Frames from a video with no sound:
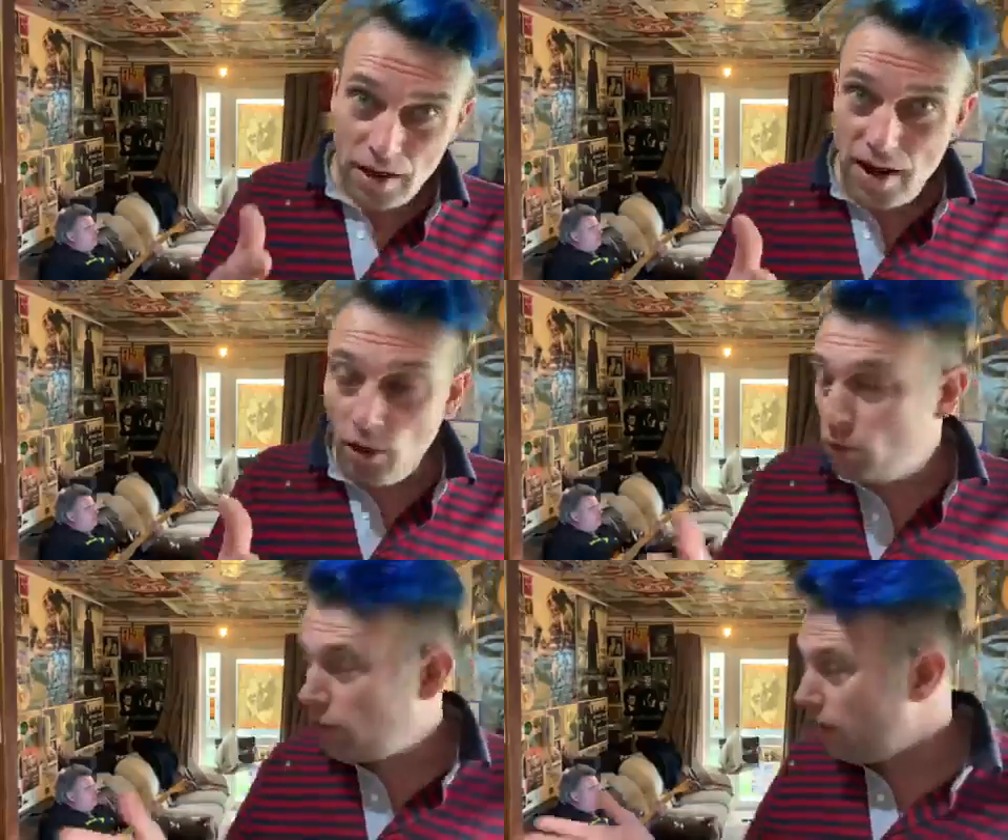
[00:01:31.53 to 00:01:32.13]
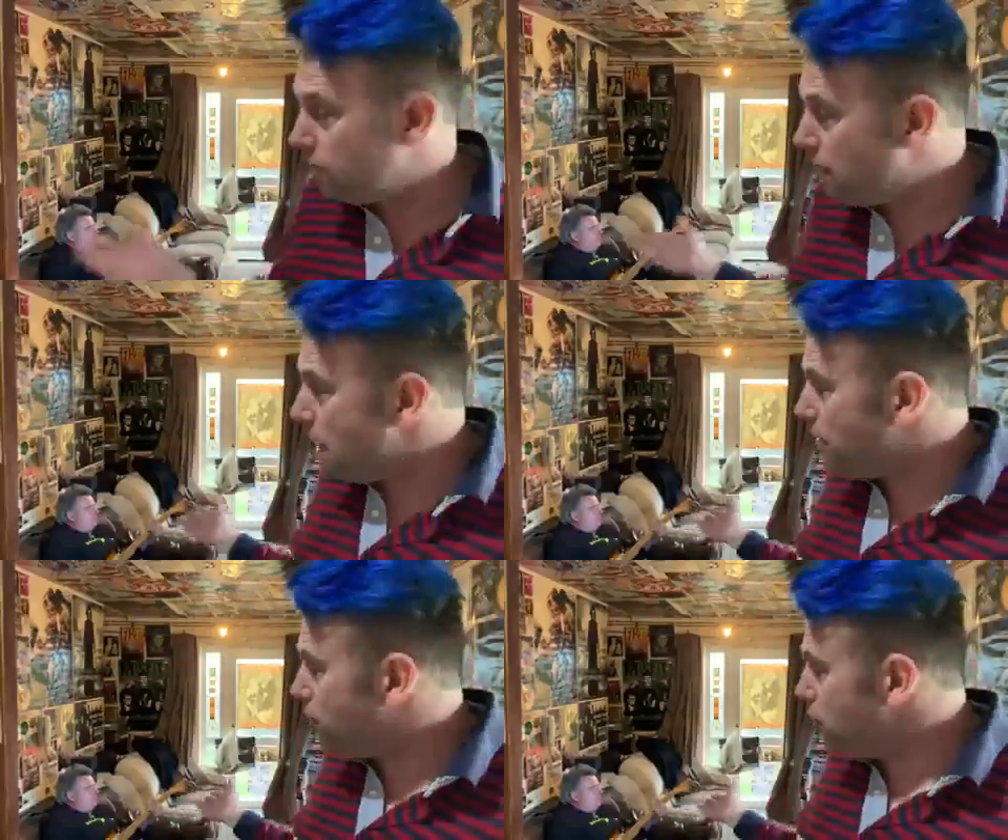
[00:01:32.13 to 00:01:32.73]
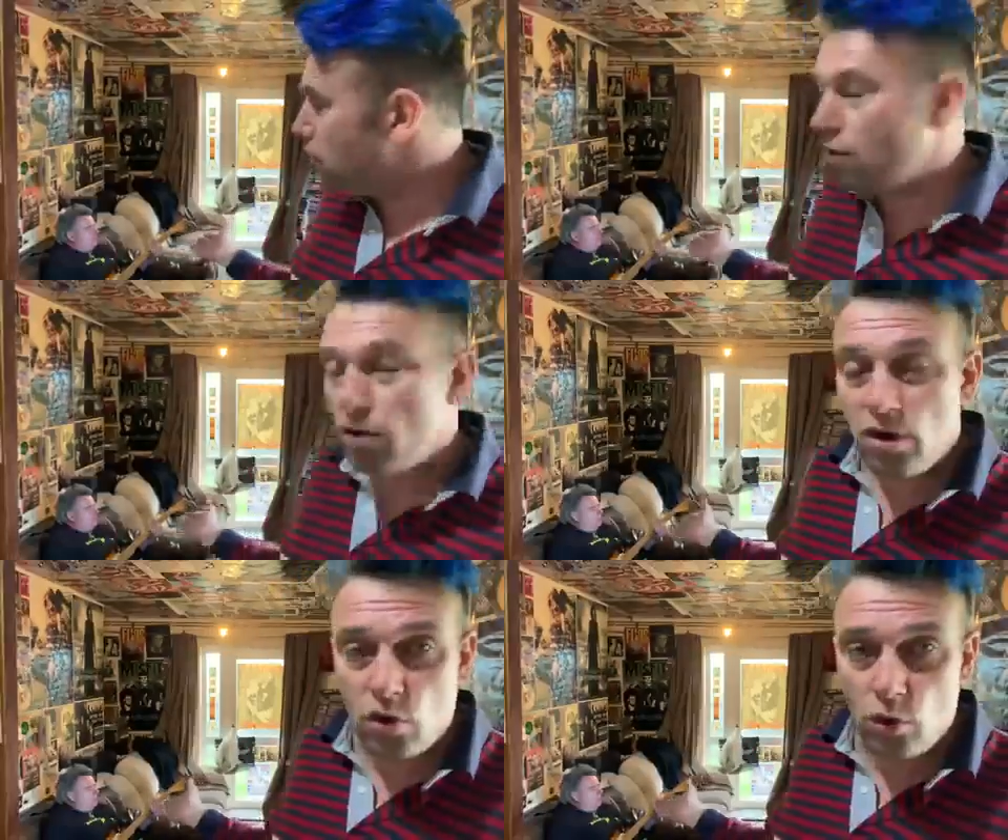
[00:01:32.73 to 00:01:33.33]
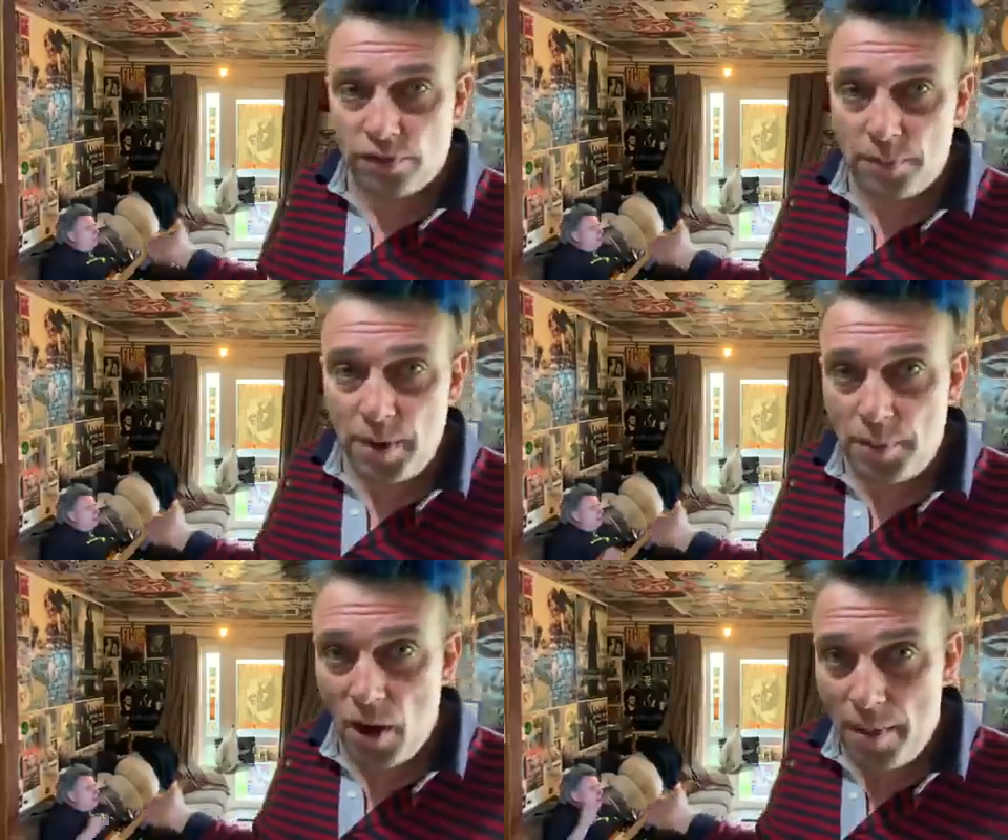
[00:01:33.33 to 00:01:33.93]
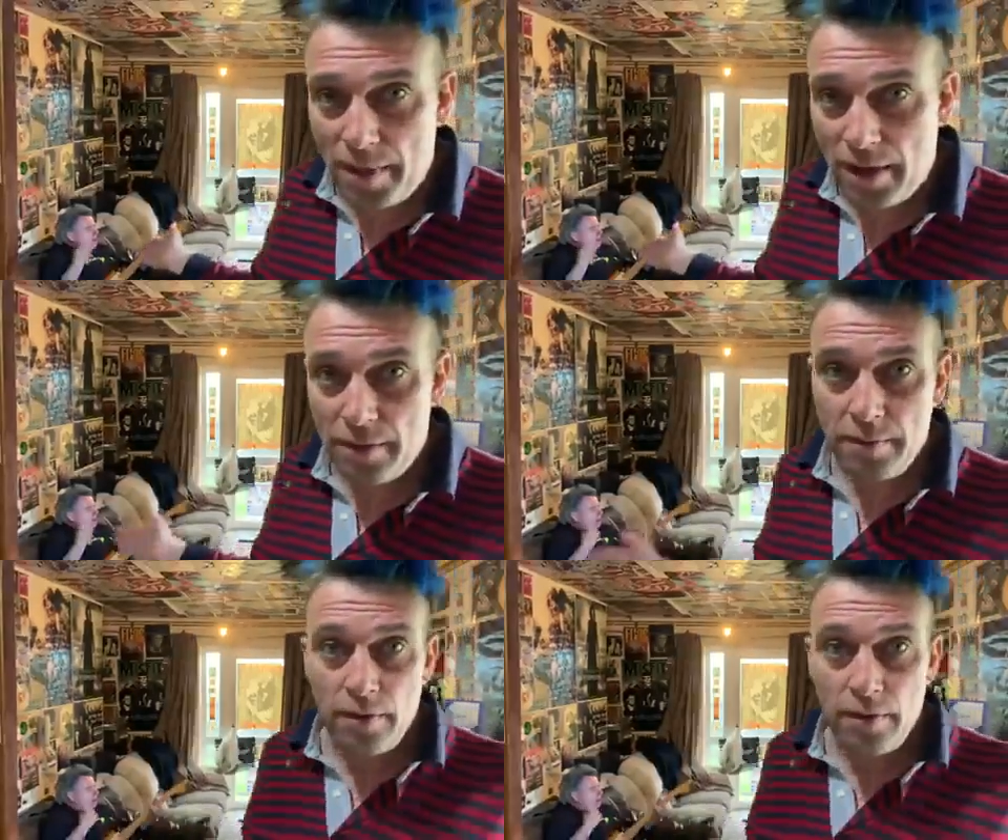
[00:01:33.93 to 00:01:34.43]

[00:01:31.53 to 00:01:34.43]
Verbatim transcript: And Uncle Danny's playing a few chords for me behind me.